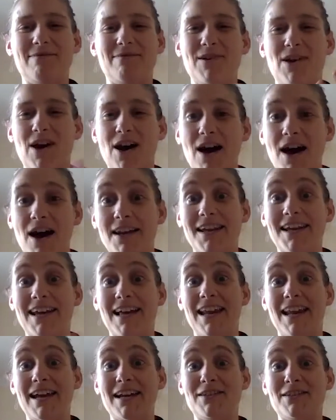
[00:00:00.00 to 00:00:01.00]
garner
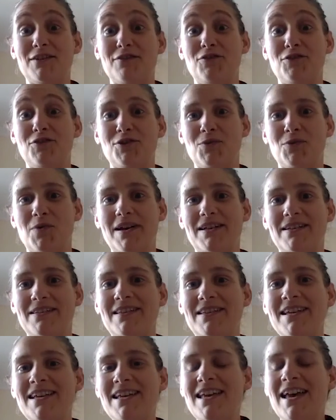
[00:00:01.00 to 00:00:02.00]
collective goodwill
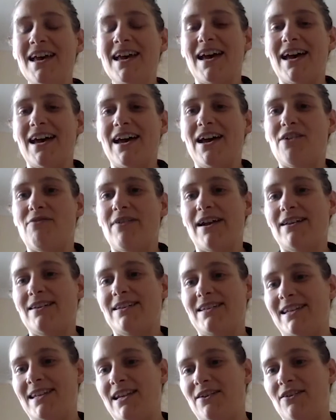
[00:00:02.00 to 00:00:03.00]
around
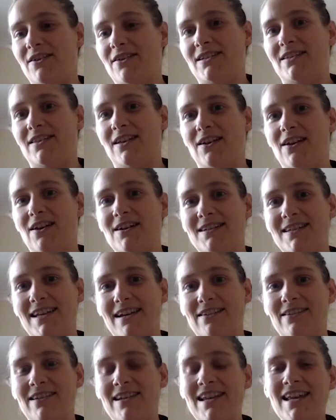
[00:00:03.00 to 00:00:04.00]
adhering to the
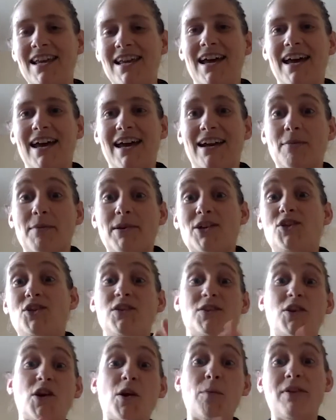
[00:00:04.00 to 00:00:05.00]
lockdown. I'm going to
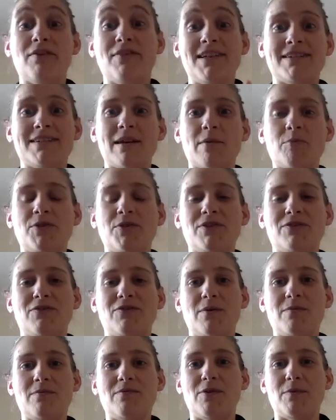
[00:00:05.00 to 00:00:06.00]
choose a couple of examples
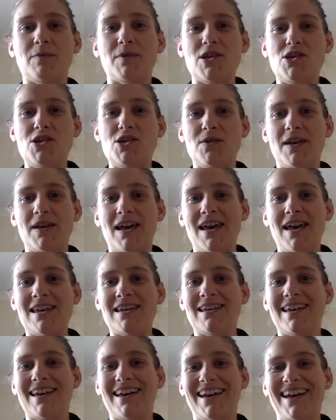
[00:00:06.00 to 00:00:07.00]
from the UK,
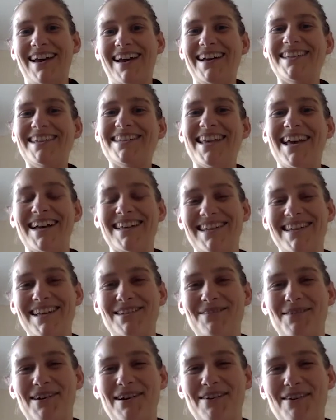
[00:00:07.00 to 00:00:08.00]
as
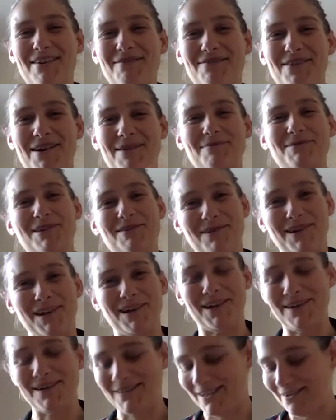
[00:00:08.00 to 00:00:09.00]
that's where I'm from, so I've been
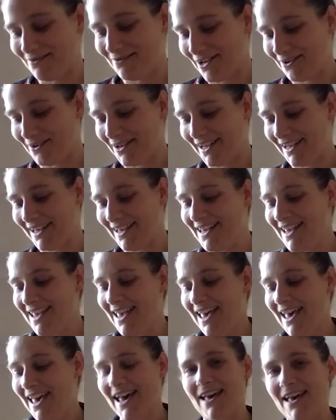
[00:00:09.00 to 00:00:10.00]
closely following
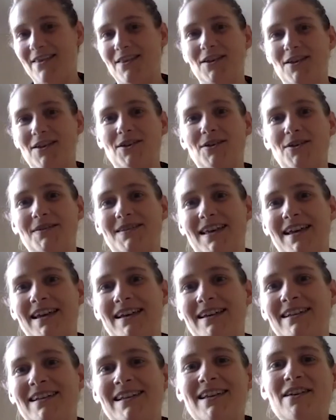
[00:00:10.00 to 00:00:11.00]
the news
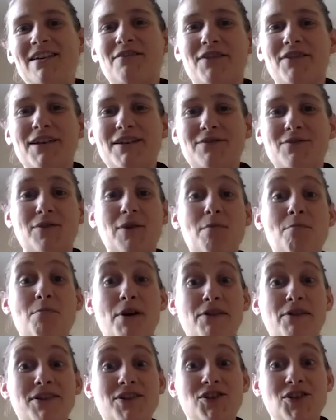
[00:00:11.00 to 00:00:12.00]
there. First of all, in
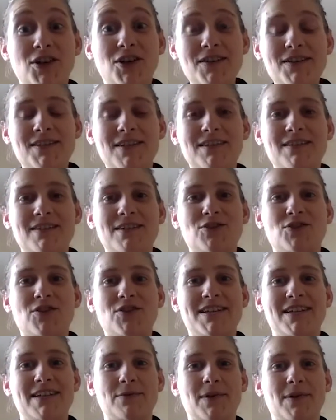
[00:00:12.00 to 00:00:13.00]
Boris Johnson's
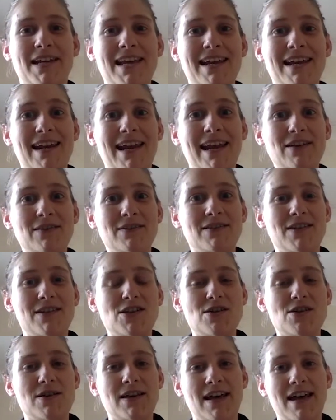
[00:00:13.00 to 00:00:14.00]
addresses when he announced
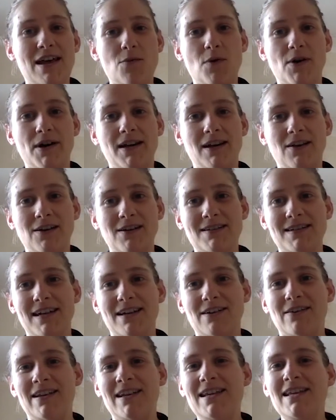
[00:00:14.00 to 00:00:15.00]
the UK-wide
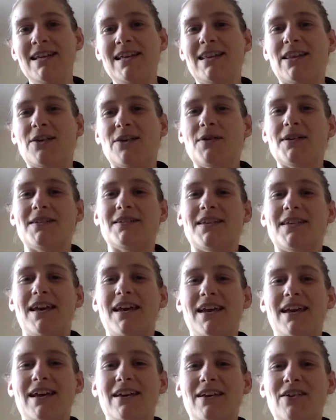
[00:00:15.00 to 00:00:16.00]
lockdown, there was
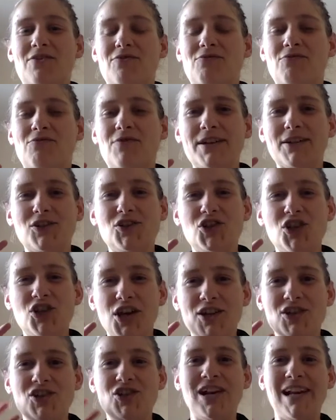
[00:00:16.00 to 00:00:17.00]
a real
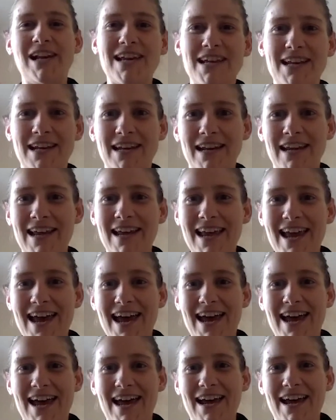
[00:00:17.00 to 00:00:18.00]
Churchillian
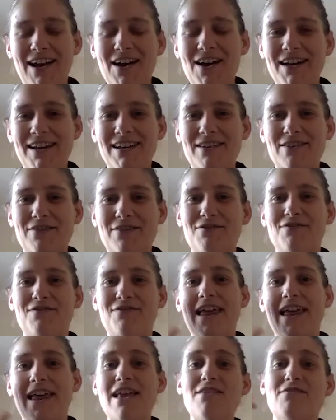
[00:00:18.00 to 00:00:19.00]
kind of
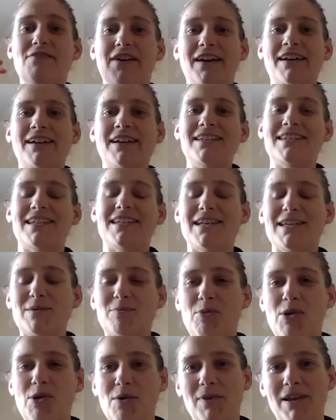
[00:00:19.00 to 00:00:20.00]
flavour to his
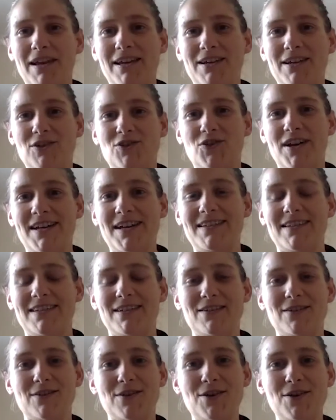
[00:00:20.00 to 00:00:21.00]
public address,
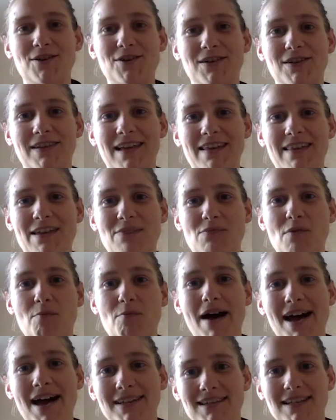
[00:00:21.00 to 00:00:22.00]
this notion that they were
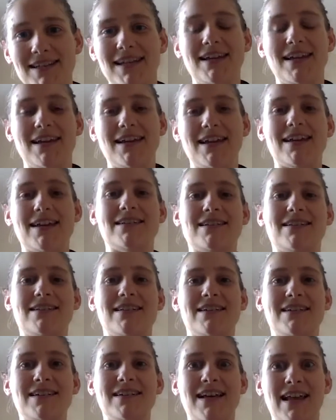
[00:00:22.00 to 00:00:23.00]
battling against
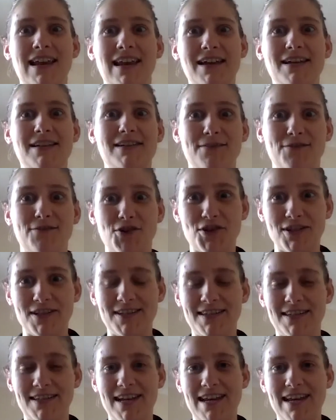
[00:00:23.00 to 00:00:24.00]
this collective
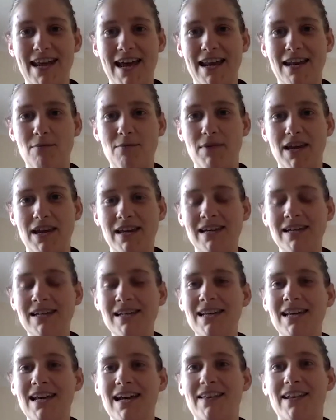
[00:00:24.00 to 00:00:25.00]
unseen enemy
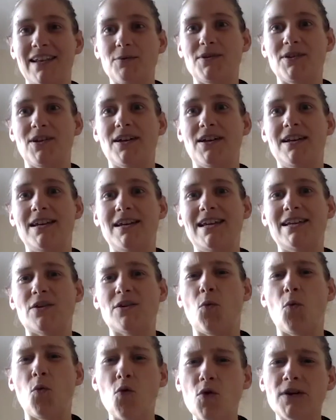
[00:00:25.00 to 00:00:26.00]
and that it was going to need a
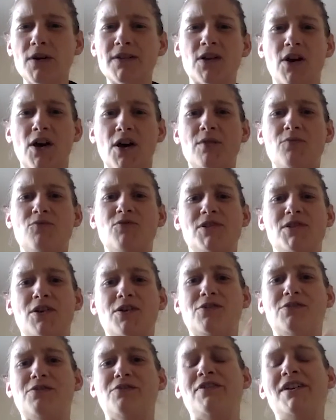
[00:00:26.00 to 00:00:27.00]
wartime
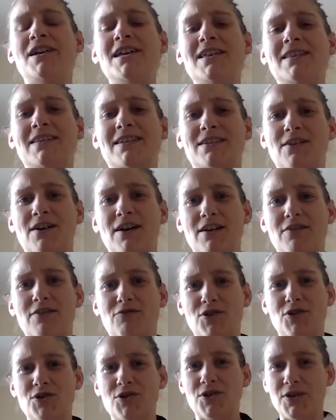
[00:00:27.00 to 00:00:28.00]
resolve, this kind of
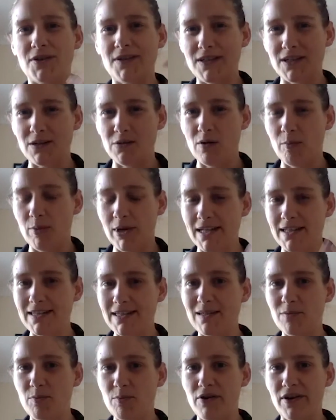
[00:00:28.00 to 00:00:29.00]
recourse to a
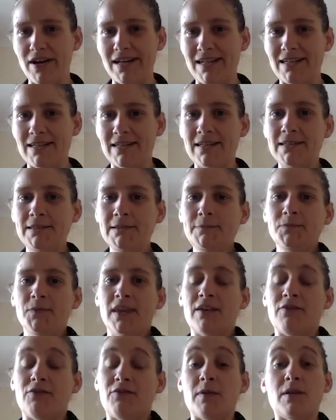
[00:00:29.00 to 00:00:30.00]
blitz spirit
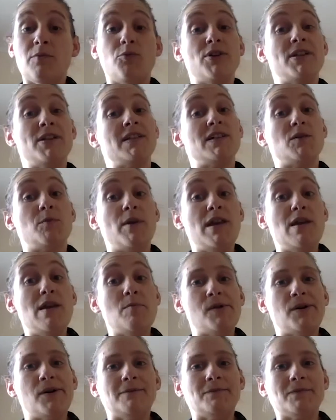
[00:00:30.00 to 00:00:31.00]
from the British
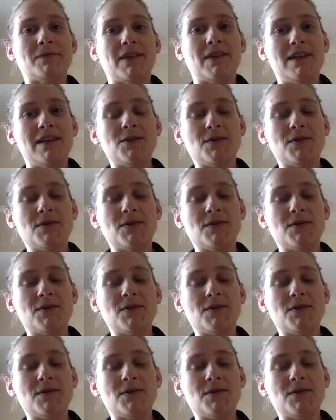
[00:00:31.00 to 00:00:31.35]
people. This